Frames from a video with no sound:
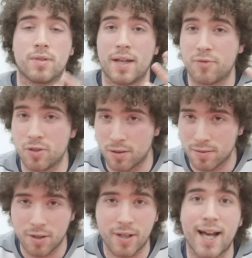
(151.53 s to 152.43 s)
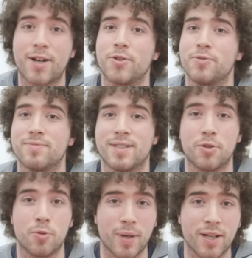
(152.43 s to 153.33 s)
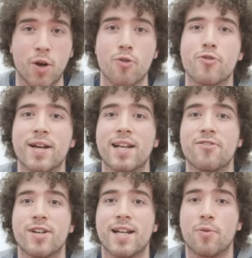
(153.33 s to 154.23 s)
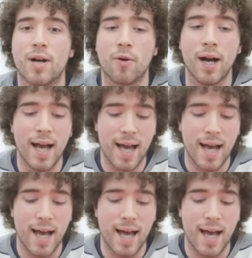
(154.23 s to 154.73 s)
They've got Lukaku, who we know really, really well.